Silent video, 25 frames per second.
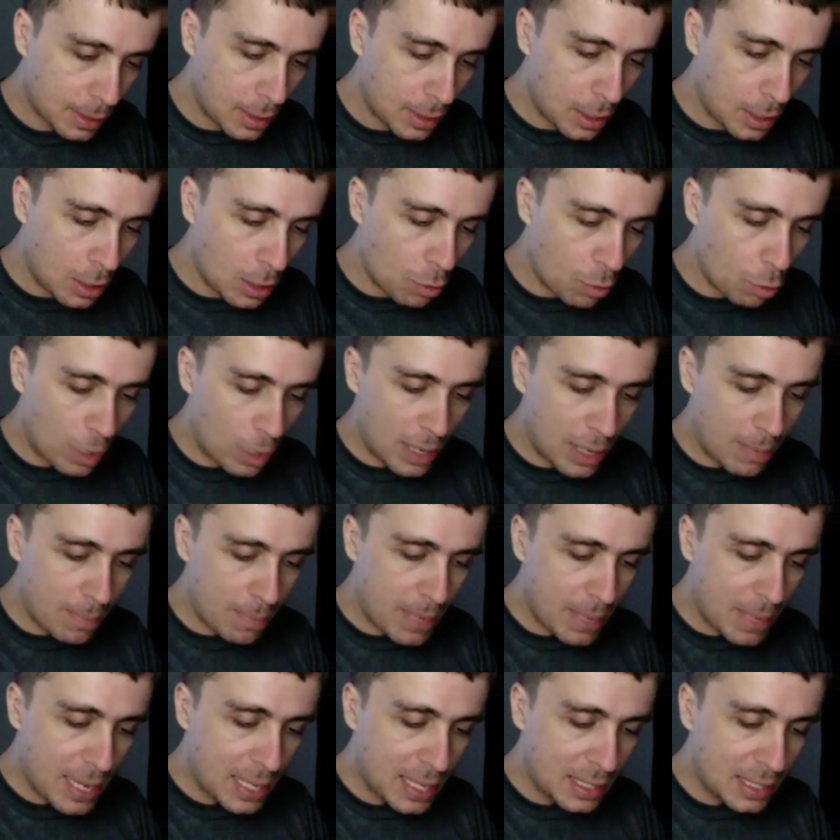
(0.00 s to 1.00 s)
What it
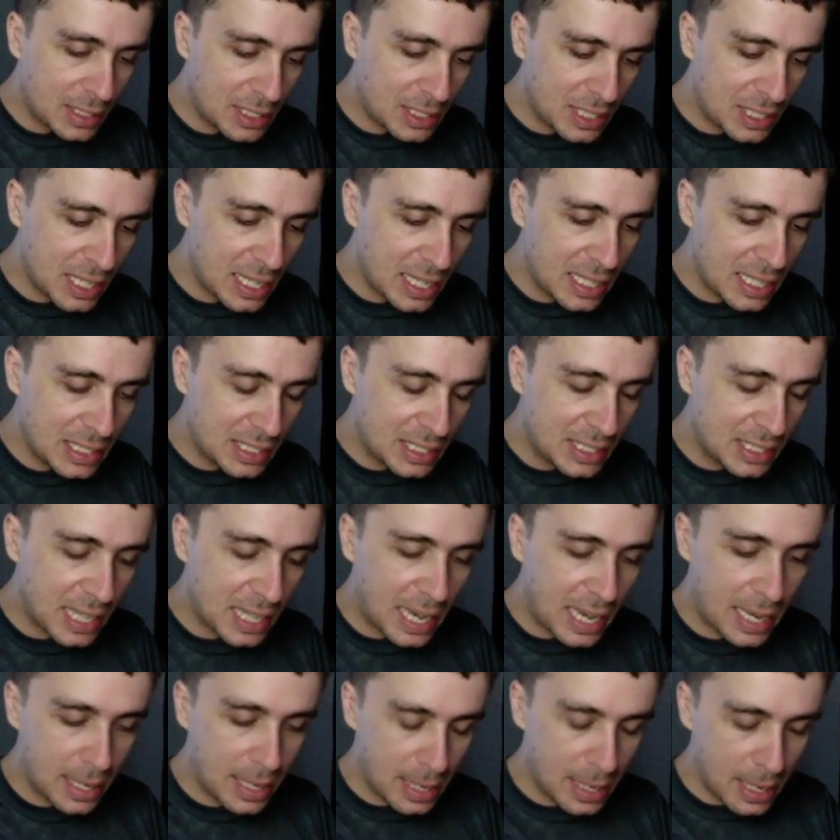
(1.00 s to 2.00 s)
means is
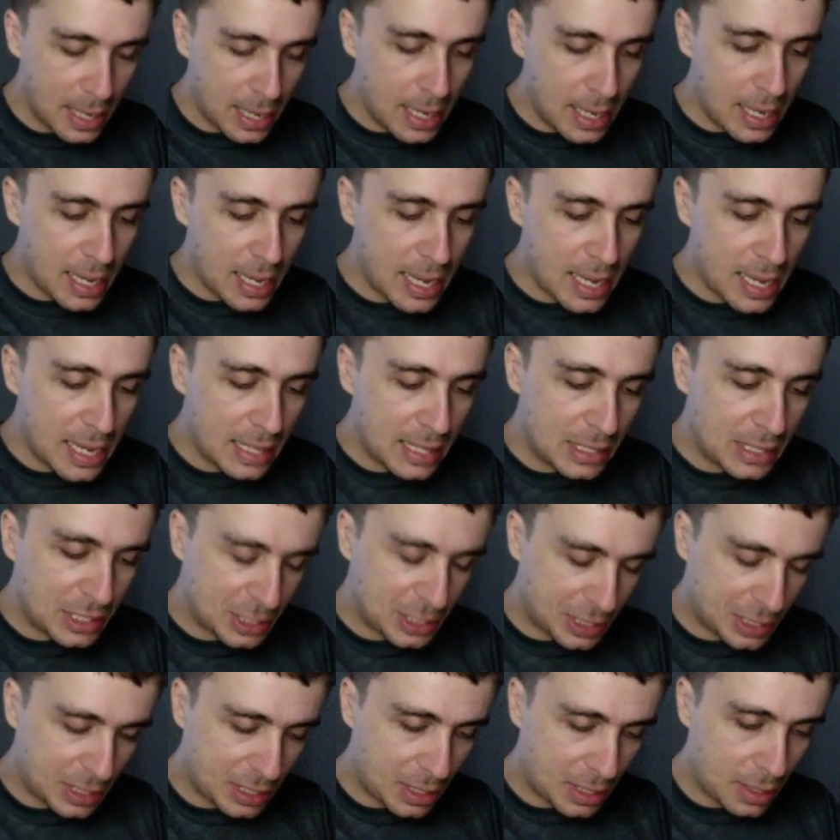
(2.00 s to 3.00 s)
that it's
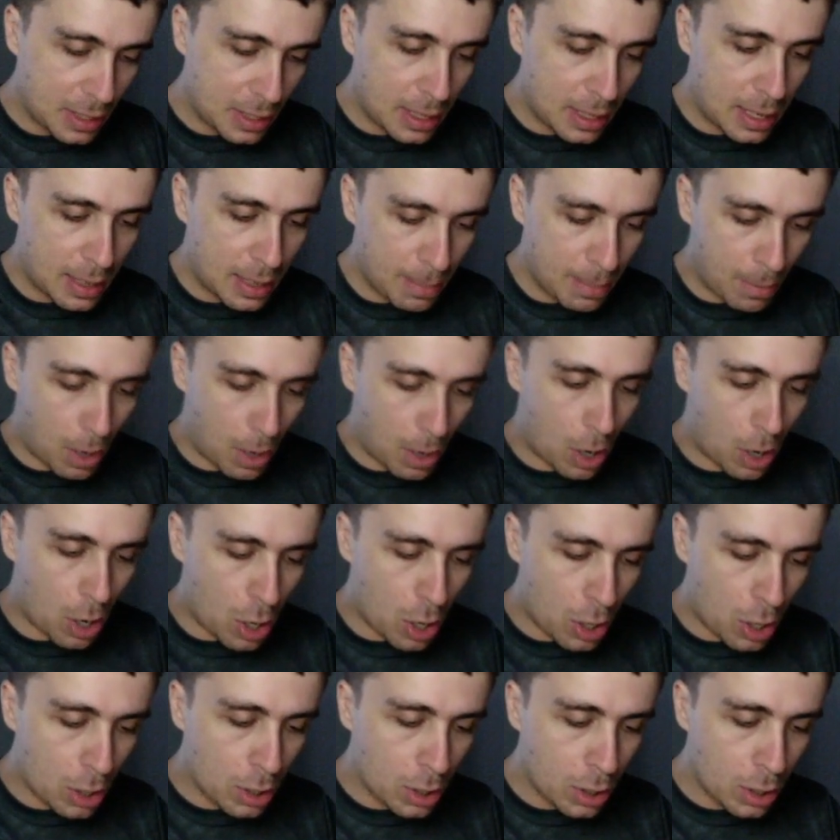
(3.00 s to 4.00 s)
um,
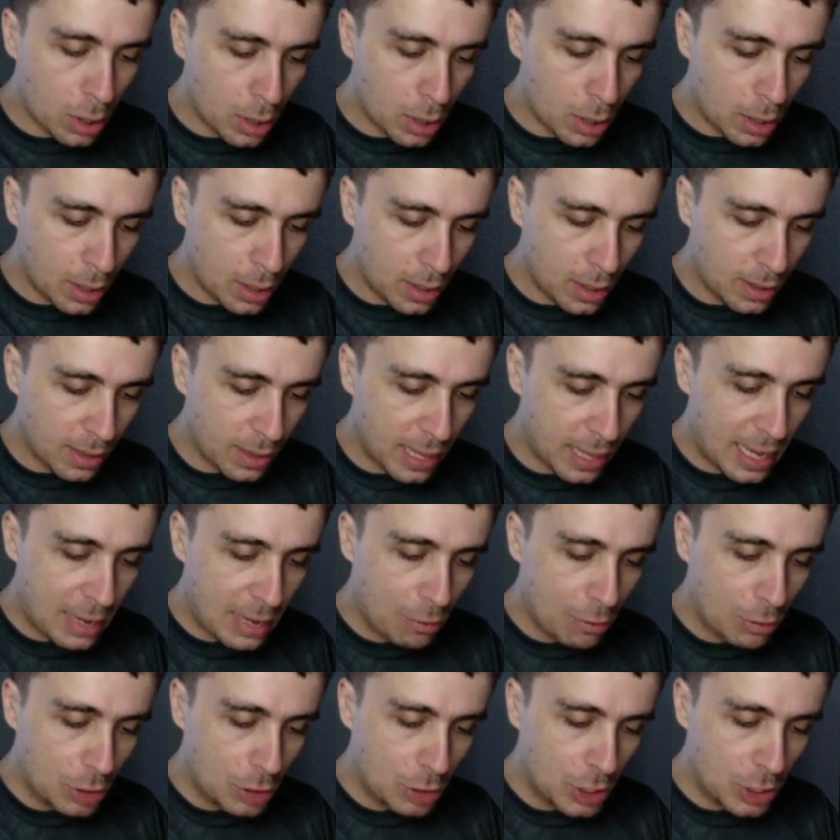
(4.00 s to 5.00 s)
all
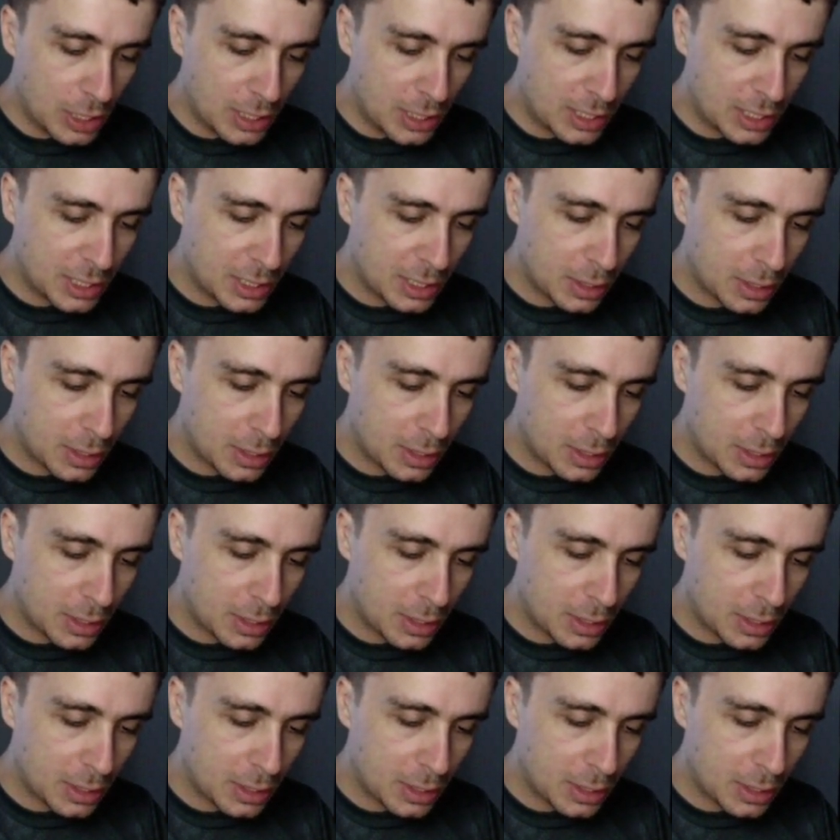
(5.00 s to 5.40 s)
languages